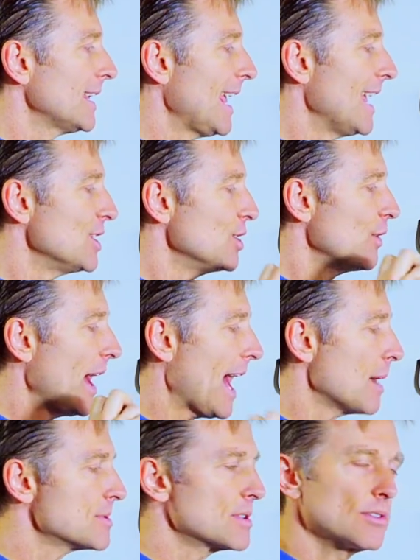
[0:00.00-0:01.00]
Can You
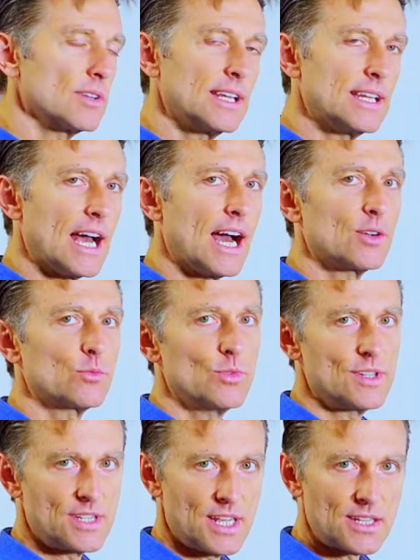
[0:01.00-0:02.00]
Absolutely Not
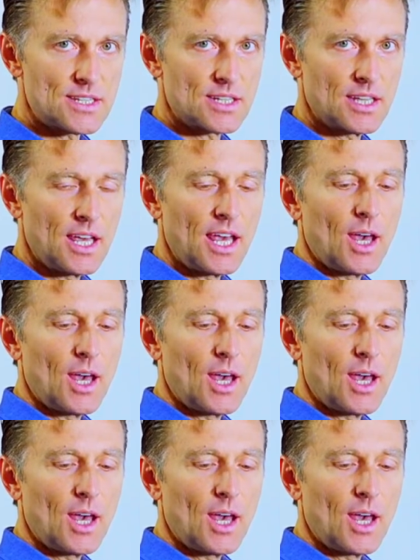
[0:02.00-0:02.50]
Resist?"